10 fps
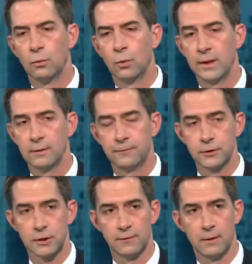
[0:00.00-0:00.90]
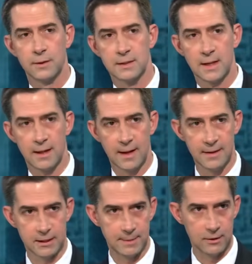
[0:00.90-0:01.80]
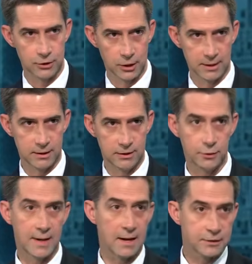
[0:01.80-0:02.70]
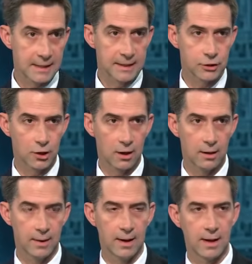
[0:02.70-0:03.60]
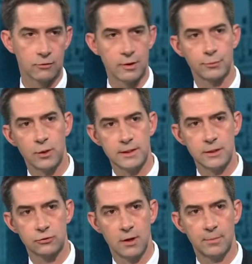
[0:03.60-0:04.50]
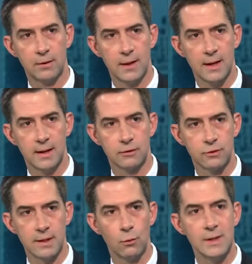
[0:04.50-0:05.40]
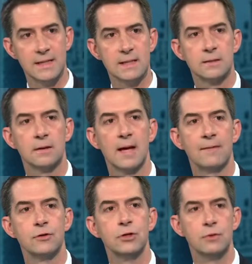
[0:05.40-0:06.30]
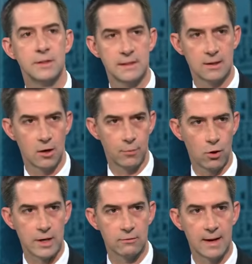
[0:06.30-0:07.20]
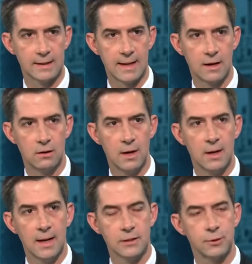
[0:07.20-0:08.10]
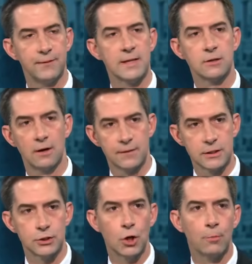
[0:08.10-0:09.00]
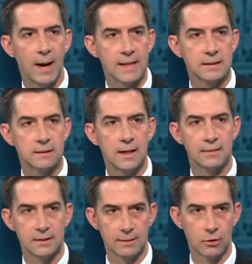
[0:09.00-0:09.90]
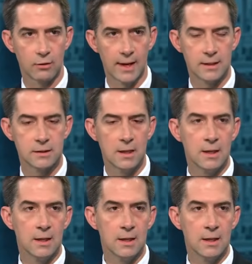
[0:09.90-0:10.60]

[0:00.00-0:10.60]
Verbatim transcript: Well, first off, I want to say I think Speaker Johnson is doing an outstanding job. I, I, agree with President Trump on that. I agree that we need to have unity in our party right now as we face off against Joe Biden and the Democrats.